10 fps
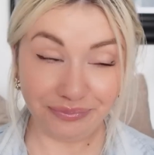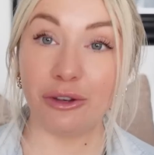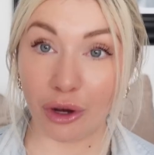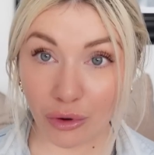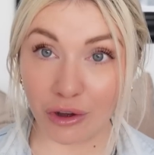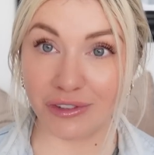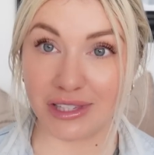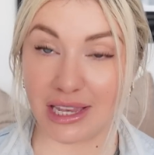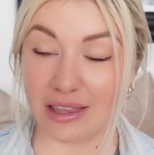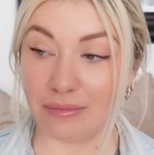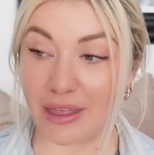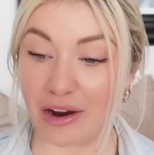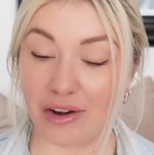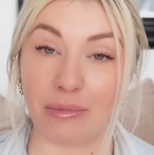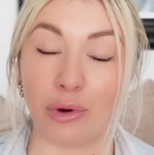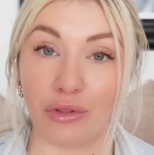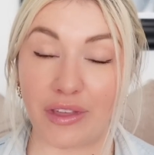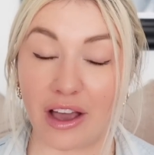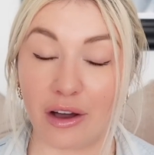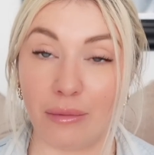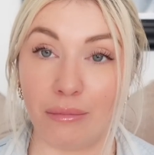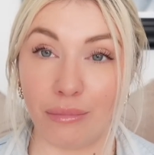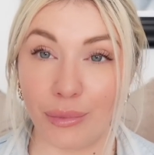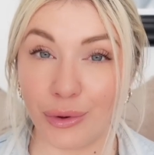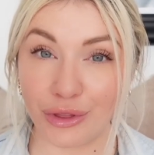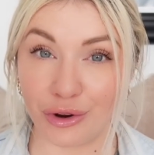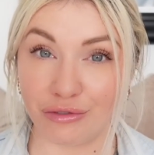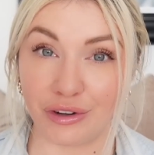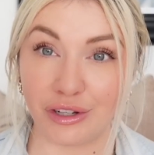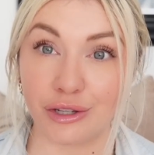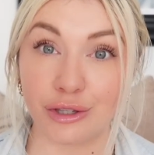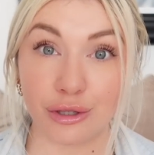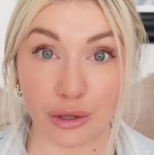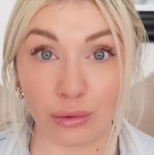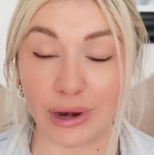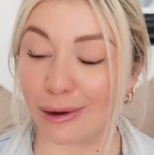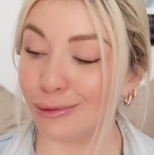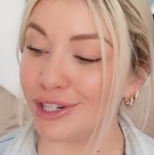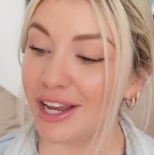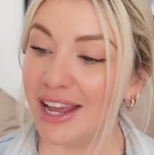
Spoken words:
You don't often see them there anymore. They are more than often sold out,